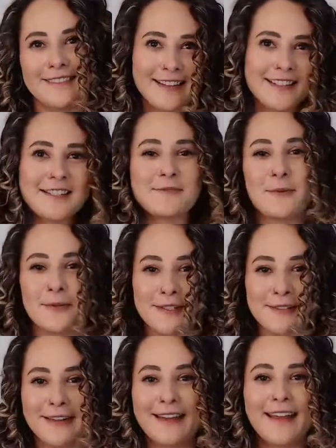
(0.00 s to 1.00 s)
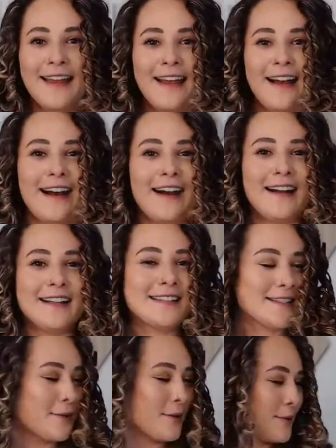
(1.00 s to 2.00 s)
This is what we're doing.
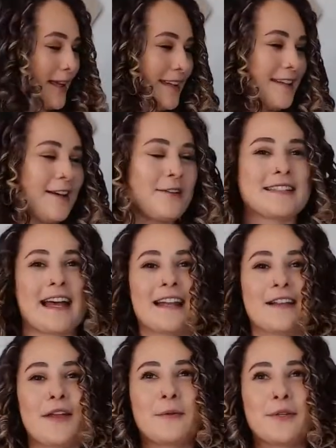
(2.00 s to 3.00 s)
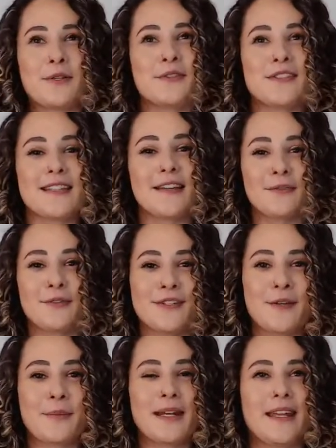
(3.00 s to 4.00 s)
So, it's kind of when you see it for
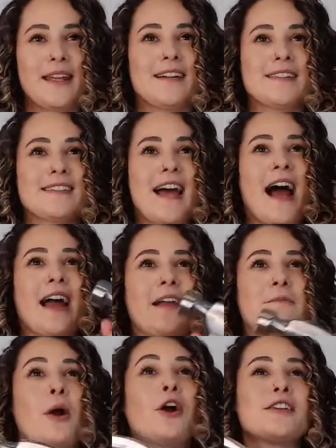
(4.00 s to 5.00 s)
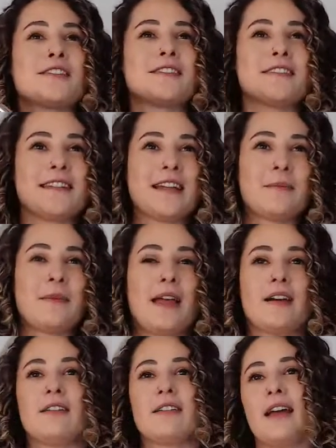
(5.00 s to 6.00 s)
so many years, I personally am
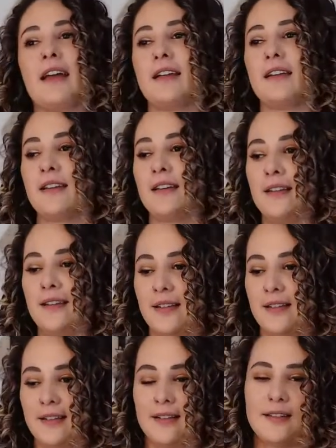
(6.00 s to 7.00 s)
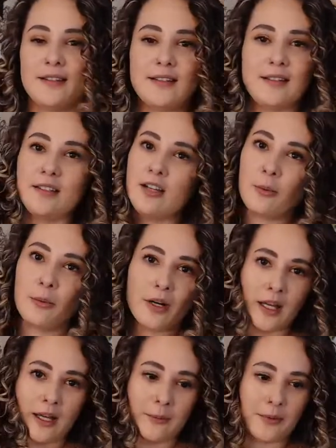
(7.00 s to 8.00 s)
okay, no more
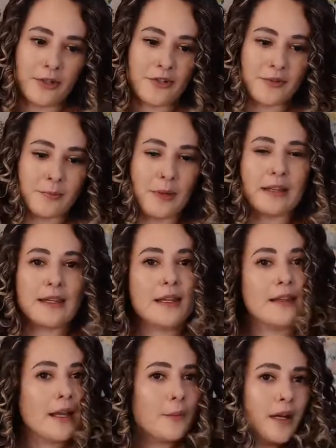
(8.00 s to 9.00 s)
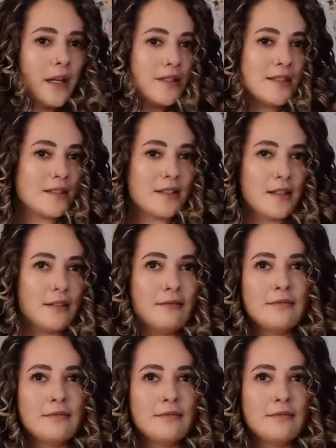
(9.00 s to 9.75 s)
hammers. But then what else do you do?